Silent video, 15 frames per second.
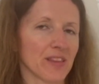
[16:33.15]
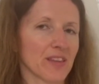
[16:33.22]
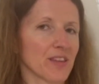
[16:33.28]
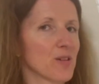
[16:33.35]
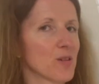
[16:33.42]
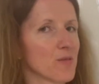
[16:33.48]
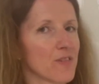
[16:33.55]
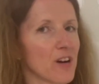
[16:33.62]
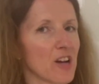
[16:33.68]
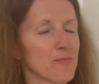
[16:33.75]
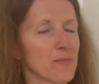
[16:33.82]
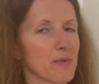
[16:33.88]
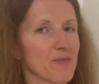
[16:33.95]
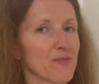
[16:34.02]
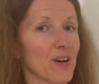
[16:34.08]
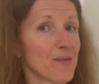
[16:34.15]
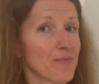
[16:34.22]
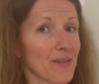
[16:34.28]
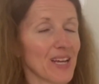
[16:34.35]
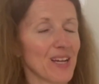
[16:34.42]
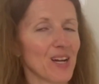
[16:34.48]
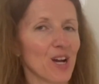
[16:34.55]
You can find
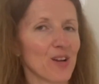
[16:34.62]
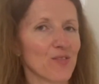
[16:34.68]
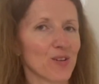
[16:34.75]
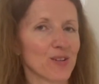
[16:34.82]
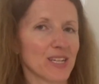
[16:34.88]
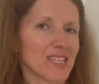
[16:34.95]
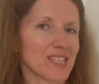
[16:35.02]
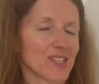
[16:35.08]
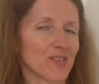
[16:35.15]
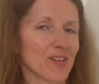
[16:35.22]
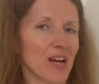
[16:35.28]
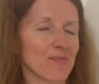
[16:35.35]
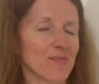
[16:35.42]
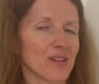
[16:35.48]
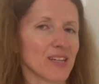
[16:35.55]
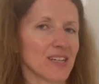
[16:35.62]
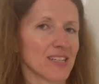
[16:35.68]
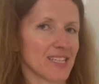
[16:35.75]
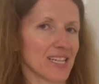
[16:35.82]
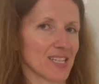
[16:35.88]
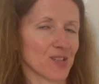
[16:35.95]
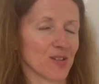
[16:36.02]
me over on Instagram,
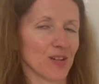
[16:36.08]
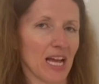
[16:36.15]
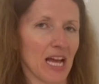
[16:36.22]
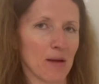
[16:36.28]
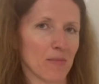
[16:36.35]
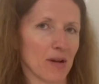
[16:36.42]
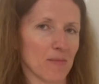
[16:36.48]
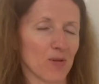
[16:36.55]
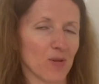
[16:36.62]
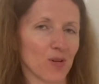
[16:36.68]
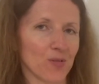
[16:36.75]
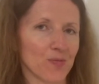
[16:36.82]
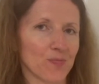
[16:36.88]
TikTok and my blog.